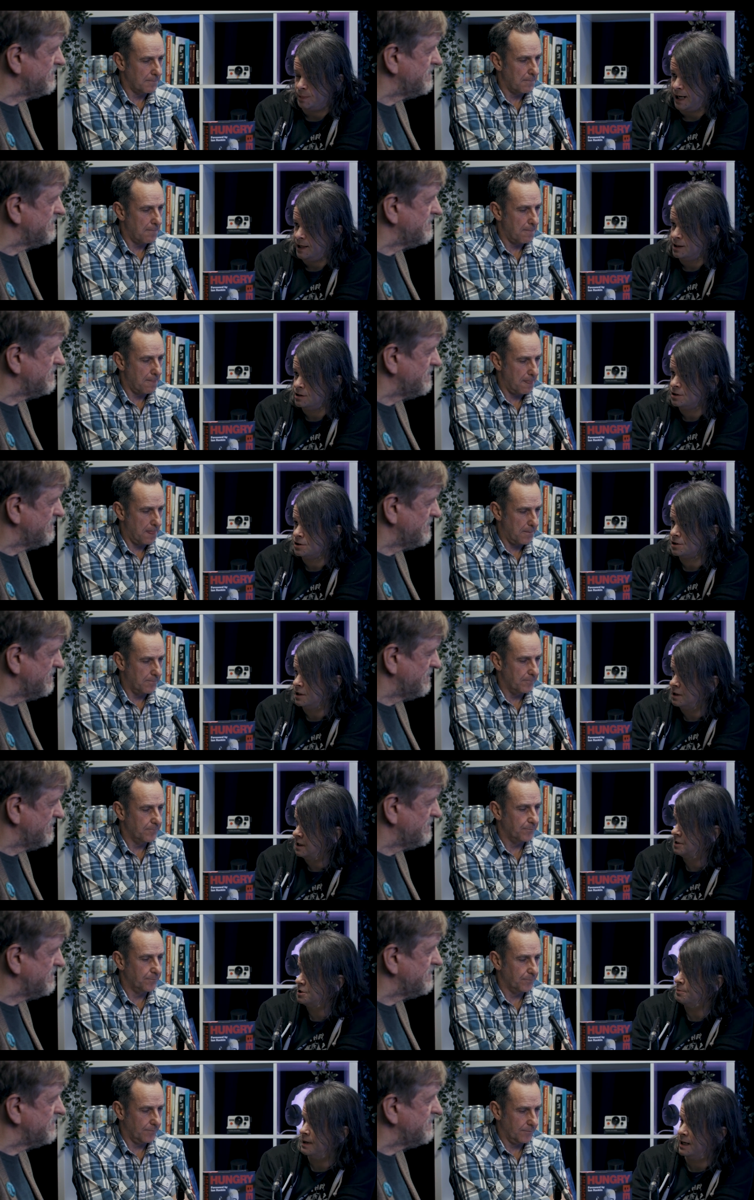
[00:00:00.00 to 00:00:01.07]
Speaker 1: band in
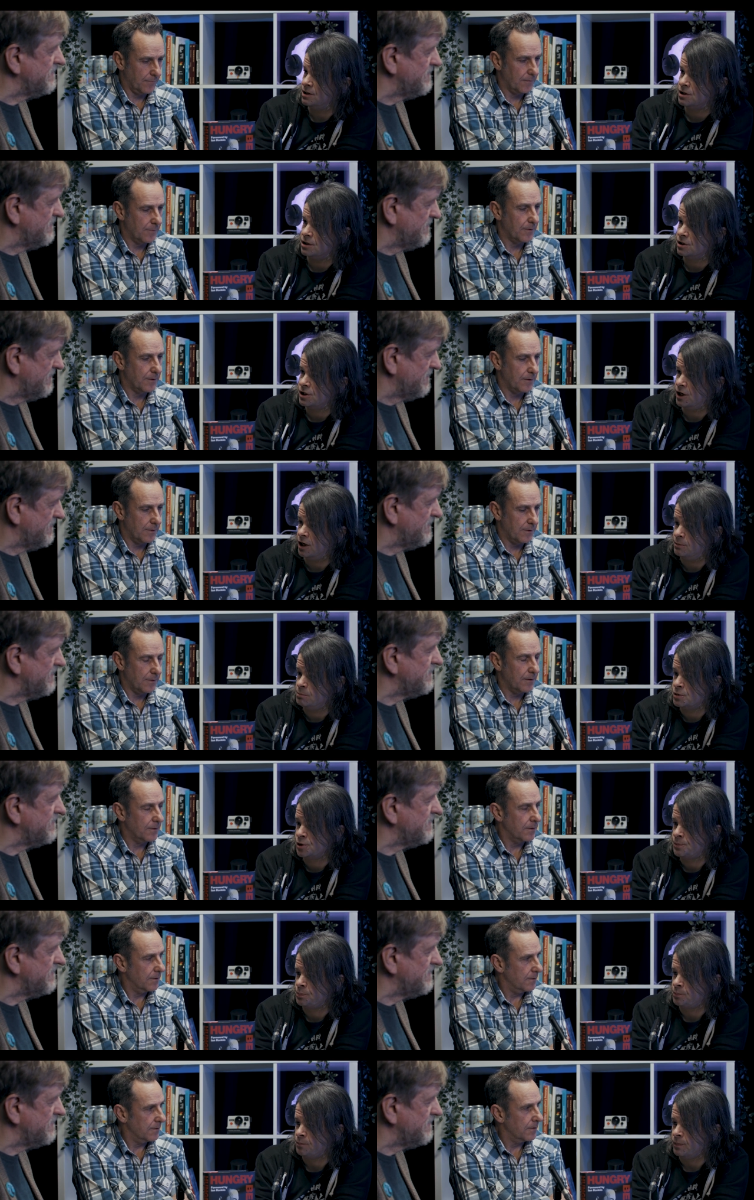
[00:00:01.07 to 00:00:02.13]
independent terms,
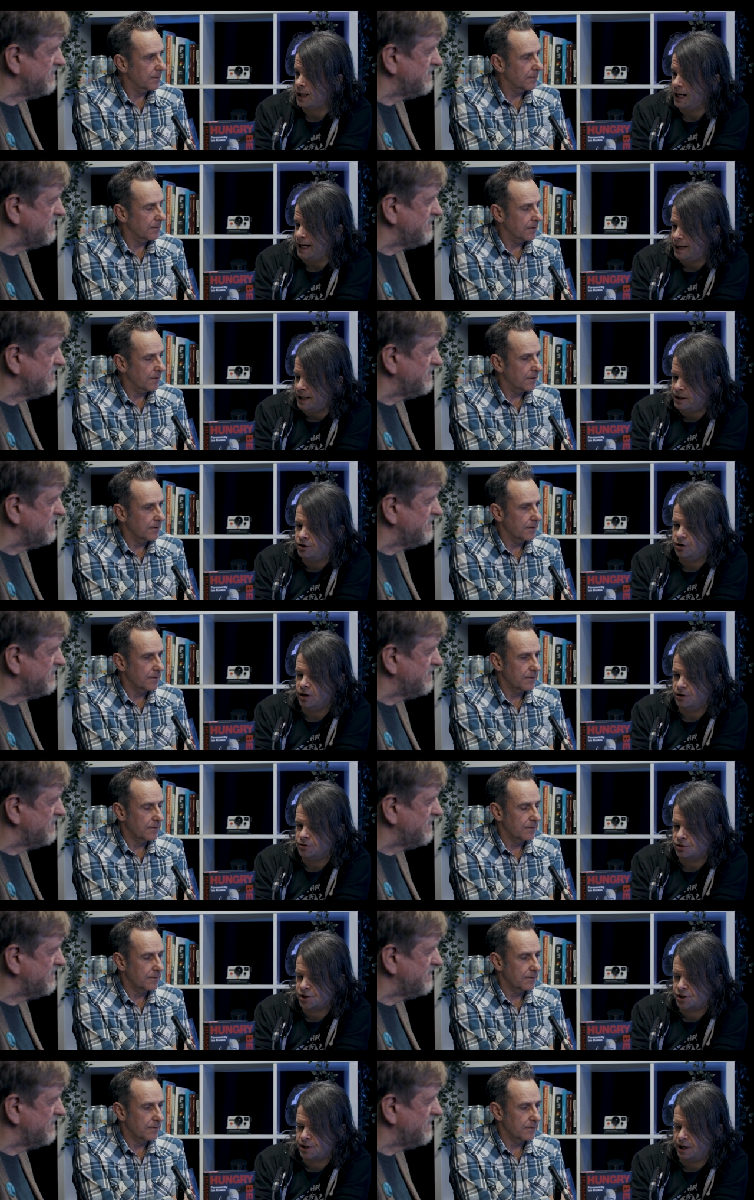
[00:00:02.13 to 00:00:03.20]
and I couldn't
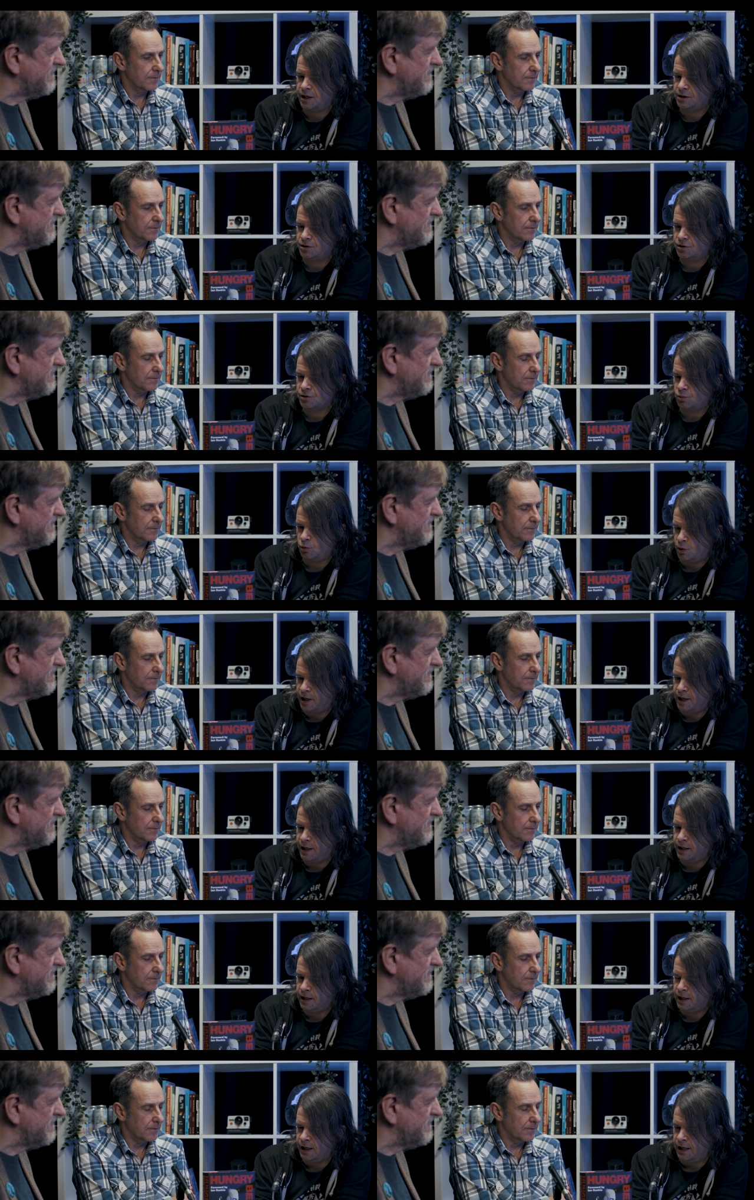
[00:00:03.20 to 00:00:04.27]
understand
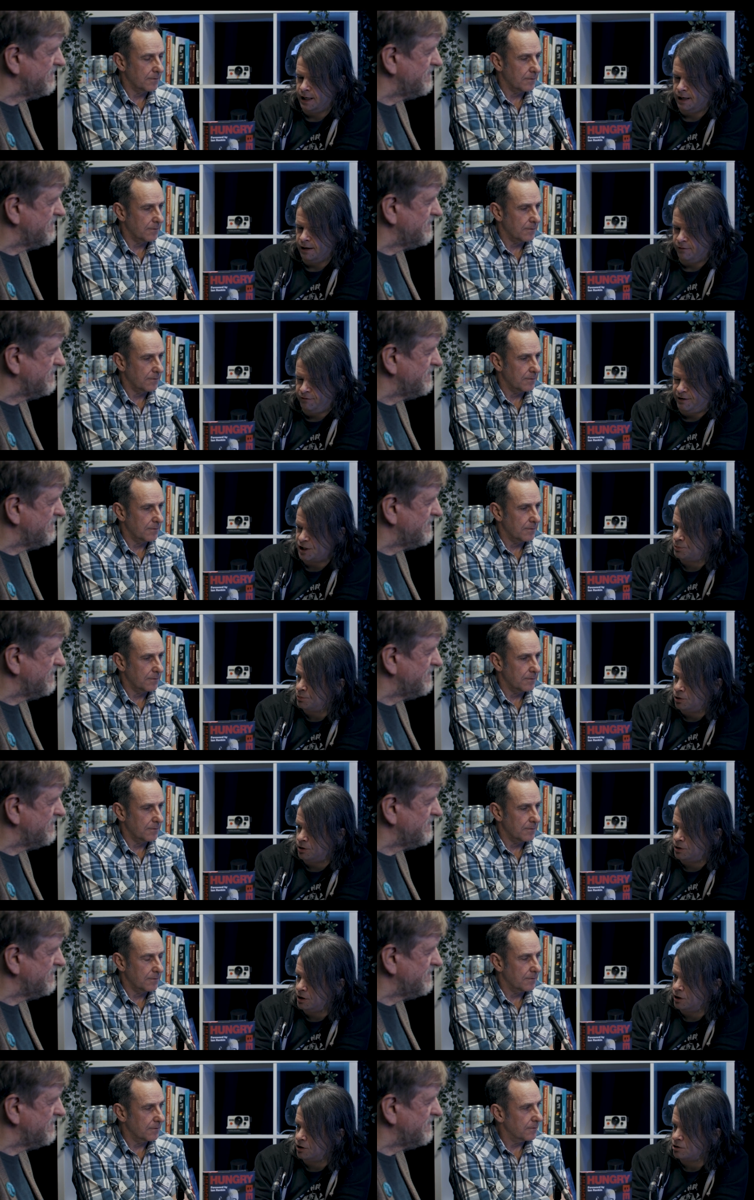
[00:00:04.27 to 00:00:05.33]
why Fast
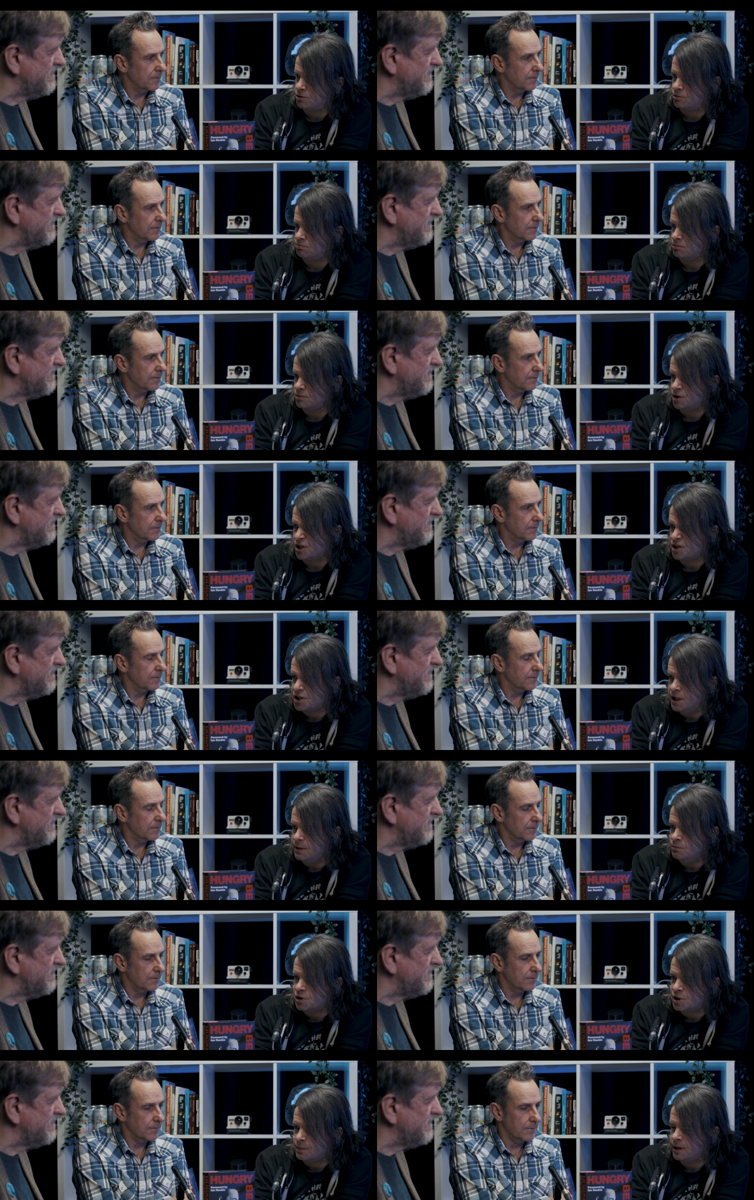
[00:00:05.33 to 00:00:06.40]
Product just
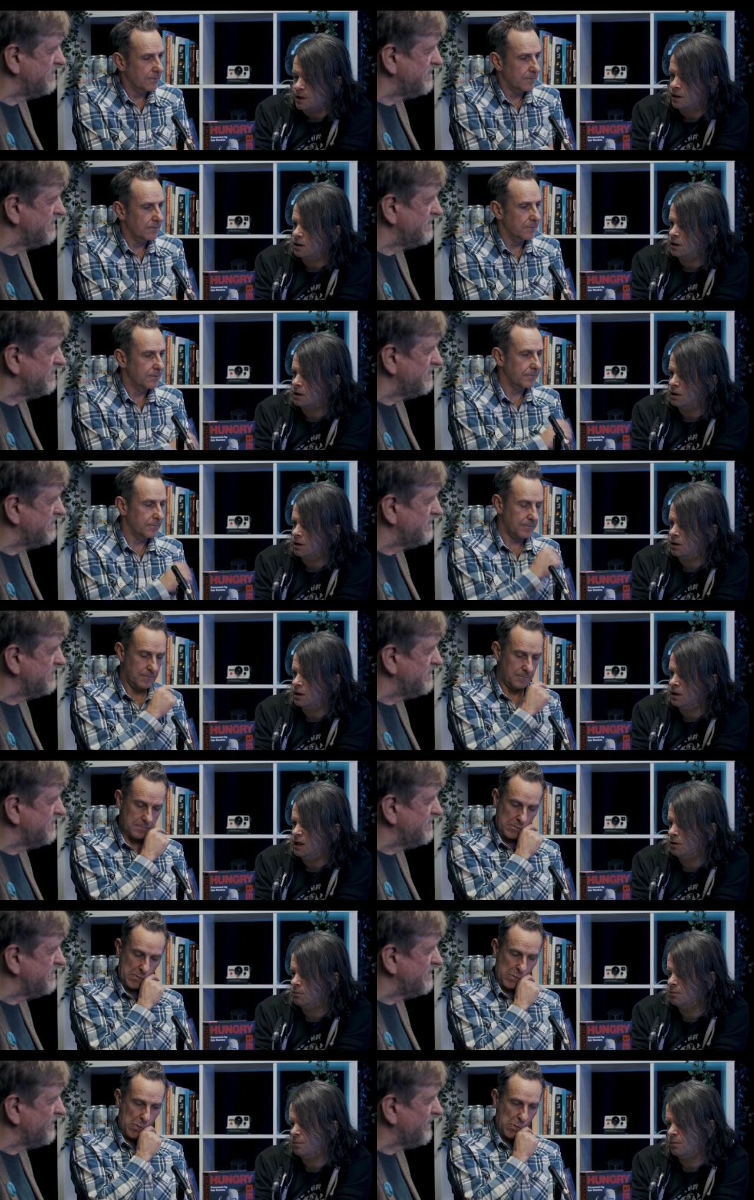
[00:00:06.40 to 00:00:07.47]
seemed to be you
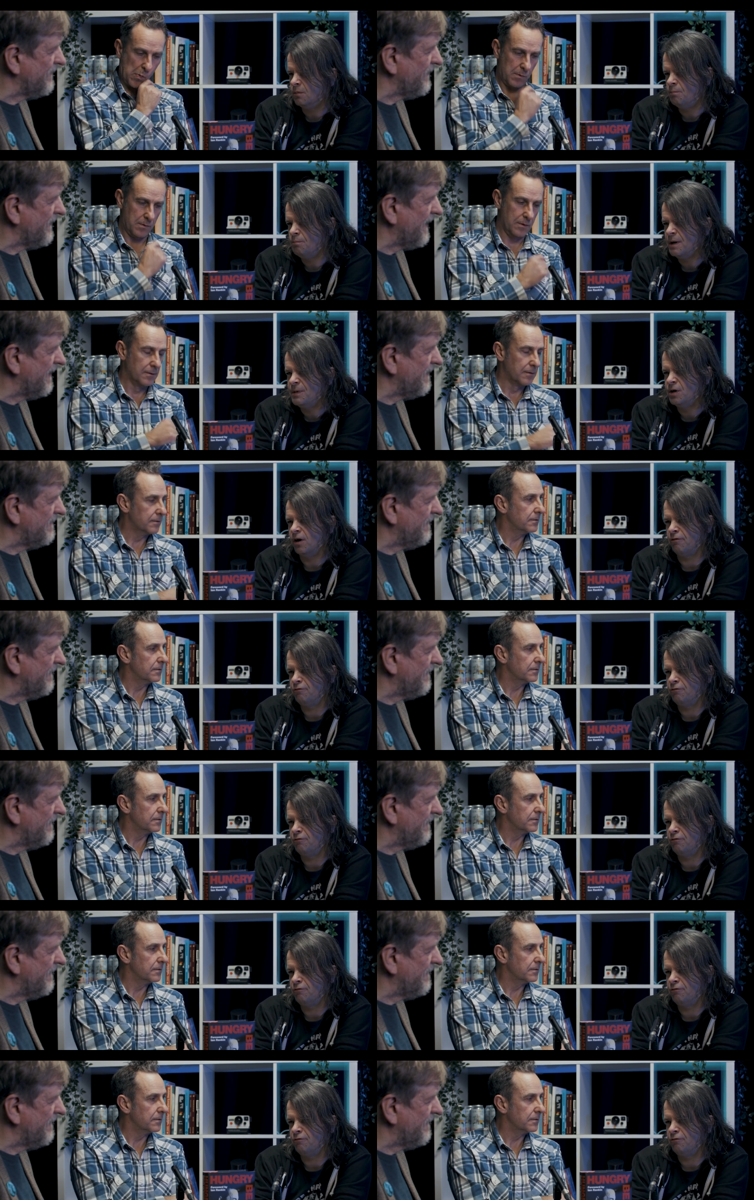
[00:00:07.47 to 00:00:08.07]
know maybe not